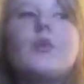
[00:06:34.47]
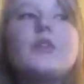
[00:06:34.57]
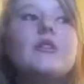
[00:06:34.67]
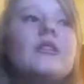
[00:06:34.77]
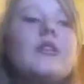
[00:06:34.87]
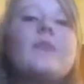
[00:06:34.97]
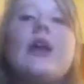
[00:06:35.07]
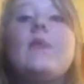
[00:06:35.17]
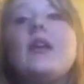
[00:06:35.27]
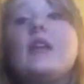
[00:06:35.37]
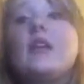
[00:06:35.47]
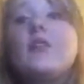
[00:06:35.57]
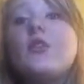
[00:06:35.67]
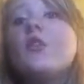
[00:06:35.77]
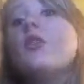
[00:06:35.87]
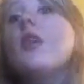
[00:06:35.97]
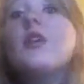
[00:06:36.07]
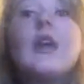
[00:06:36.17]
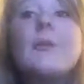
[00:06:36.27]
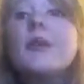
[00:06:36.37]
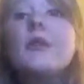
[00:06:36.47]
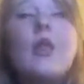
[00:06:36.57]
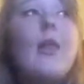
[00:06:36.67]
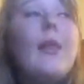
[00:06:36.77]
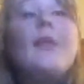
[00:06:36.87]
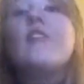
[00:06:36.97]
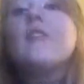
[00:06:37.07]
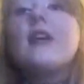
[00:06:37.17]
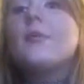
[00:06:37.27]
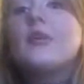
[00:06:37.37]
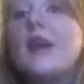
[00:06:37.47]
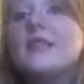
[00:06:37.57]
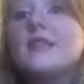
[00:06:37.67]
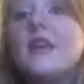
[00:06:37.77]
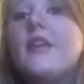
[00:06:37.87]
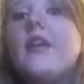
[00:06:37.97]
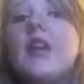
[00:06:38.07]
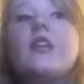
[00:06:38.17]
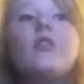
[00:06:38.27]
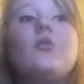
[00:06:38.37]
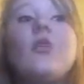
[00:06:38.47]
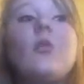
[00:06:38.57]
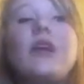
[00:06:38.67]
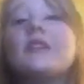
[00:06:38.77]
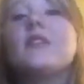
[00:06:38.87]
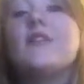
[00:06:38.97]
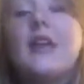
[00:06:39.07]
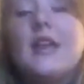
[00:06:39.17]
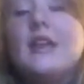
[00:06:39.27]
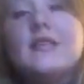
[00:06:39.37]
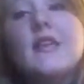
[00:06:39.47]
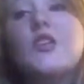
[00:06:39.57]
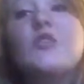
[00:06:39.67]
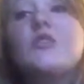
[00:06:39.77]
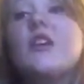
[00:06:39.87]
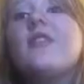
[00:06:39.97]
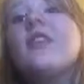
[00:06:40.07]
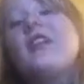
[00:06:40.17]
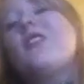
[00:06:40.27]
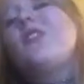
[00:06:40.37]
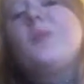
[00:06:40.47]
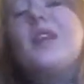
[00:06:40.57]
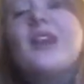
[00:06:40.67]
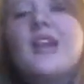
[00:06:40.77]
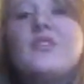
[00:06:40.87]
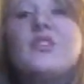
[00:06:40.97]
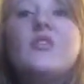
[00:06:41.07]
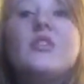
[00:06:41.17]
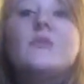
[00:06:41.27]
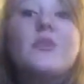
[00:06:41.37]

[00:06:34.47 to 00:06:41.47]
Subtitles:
Personally, in my opinion, if you're not a procrastinator and you don't wait till the very last second to do stuff, you might not have to do this.